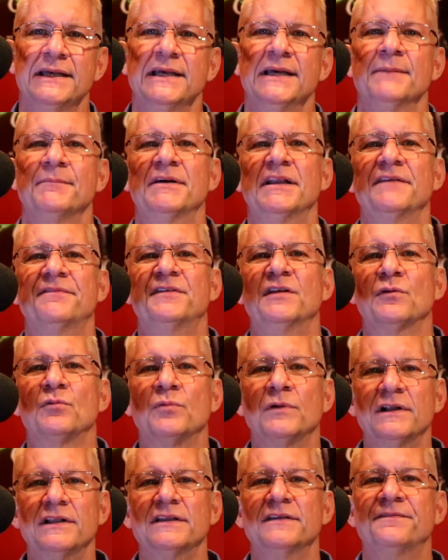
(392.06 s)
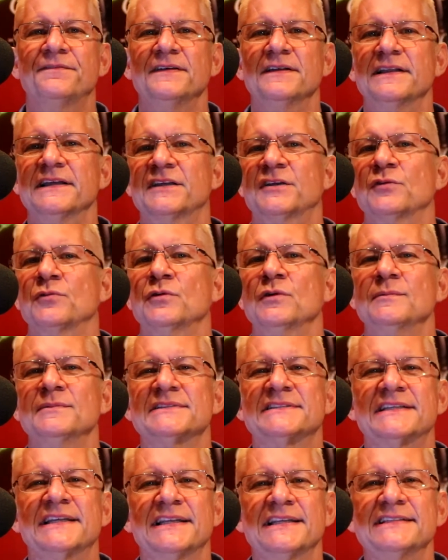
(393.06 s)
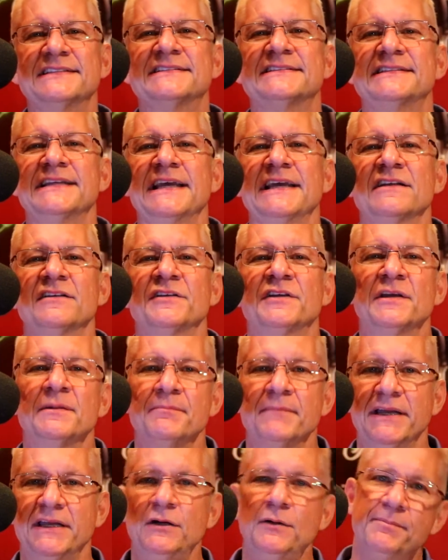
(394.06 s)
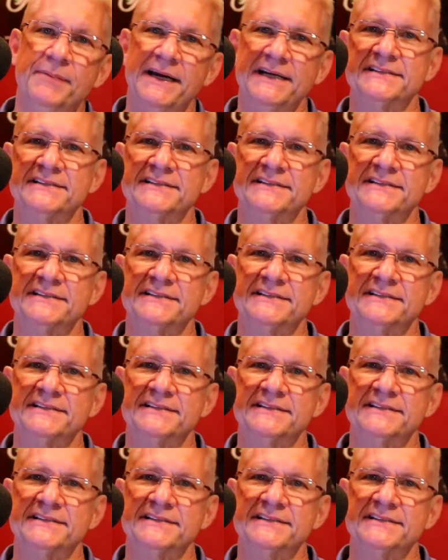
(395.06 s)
But if you really feel like your room is getting stale, you may go back